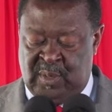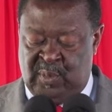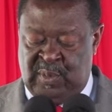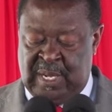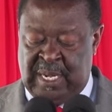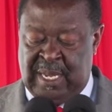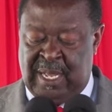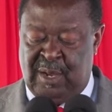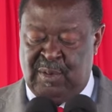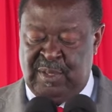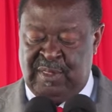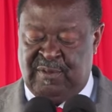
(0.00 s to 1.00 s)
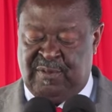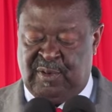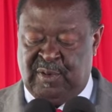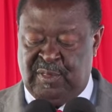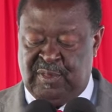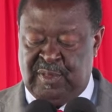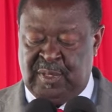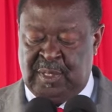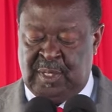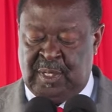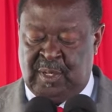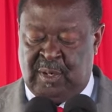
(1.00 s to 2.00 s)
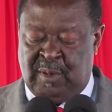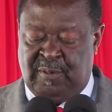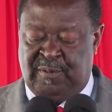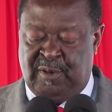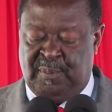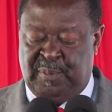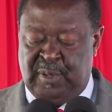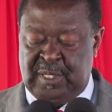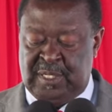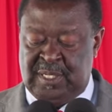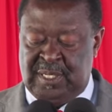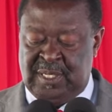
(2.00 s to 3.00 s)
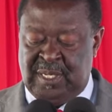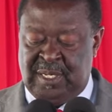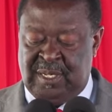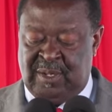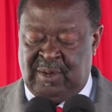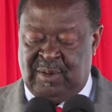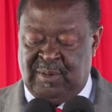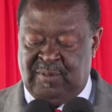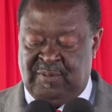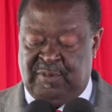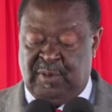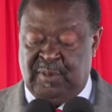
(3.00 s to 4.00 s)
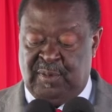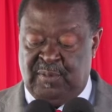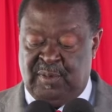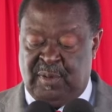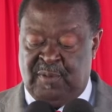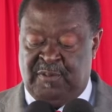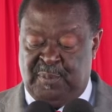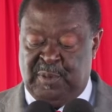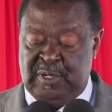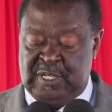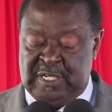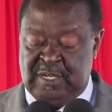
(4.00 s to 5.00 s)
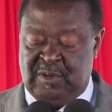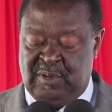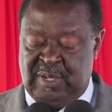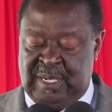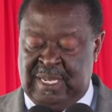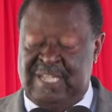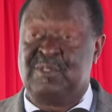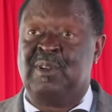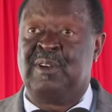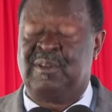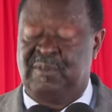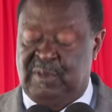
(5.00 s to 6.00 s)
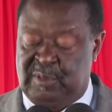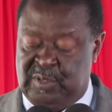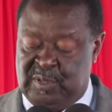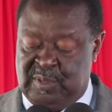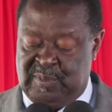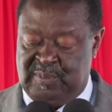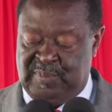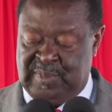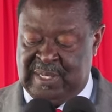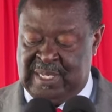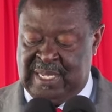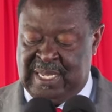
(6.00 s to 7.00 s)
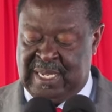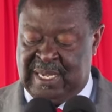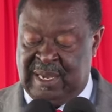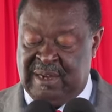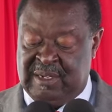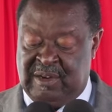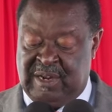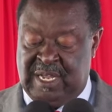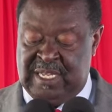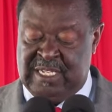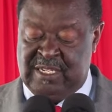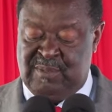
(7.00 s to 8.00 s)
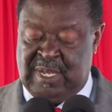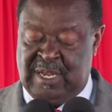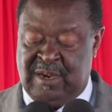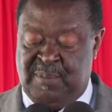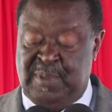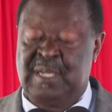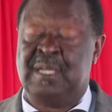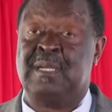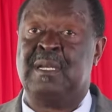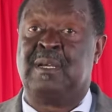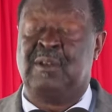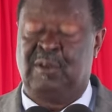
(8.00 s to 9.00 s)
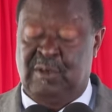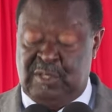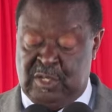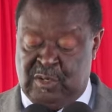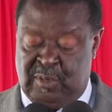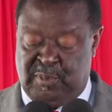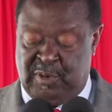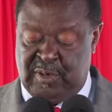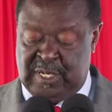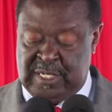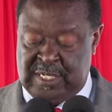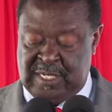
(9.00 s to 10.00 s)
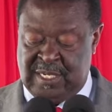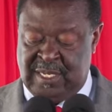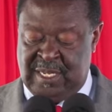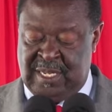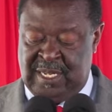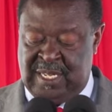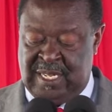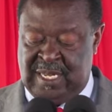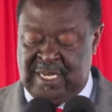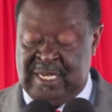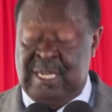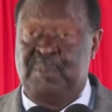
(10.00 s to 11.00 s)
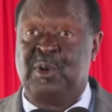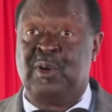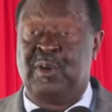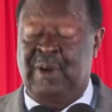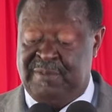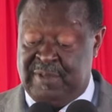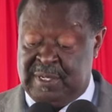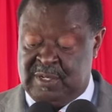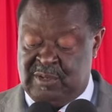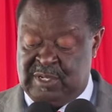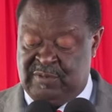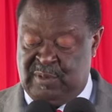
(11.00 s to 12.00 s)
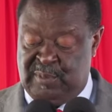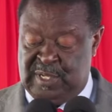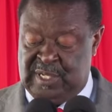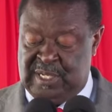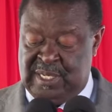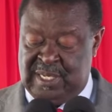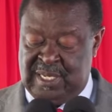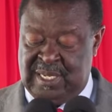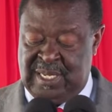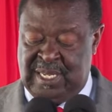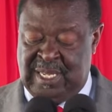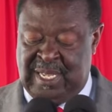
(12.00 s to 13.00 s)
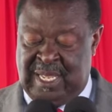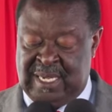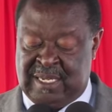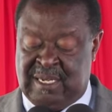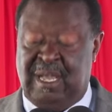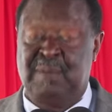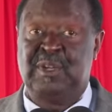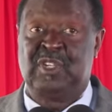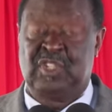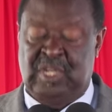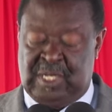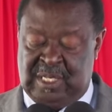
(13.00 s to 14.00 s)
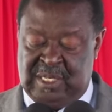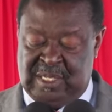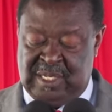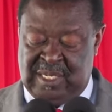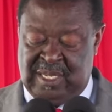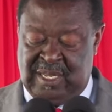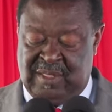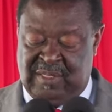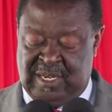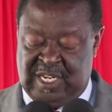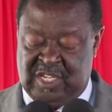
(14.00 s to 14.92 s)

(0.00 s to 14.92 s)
We are now in the fourth or 4.0 industrial revolution, characterized by rapid technological progress, demographic transformation, and climate change that